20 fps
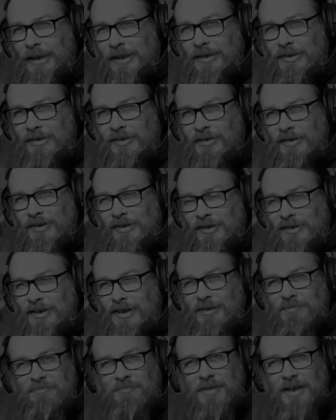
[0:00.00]
base to
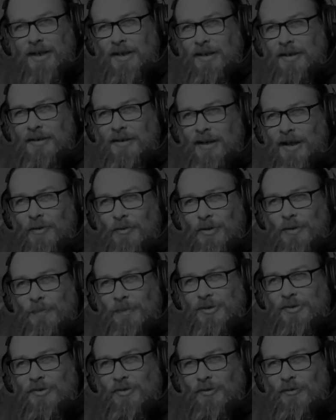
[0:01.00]
say, uh, I want a
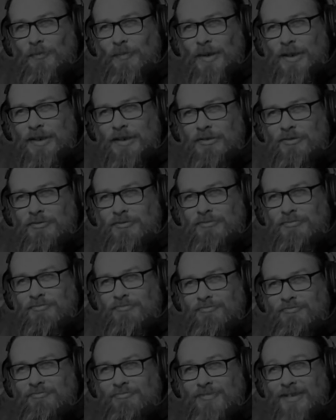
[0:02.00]
picture of my
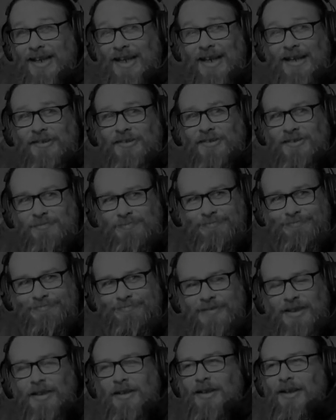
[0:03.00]
cat
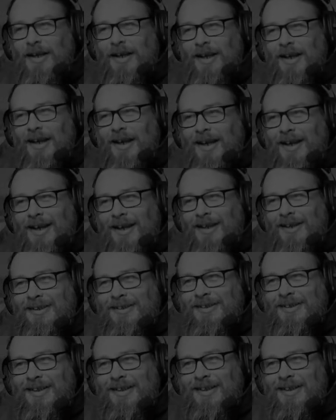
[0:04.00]

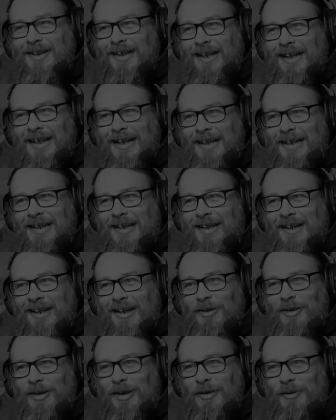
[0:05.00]
and uh,
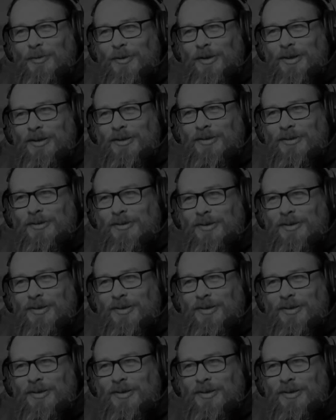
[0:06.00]
I, I want it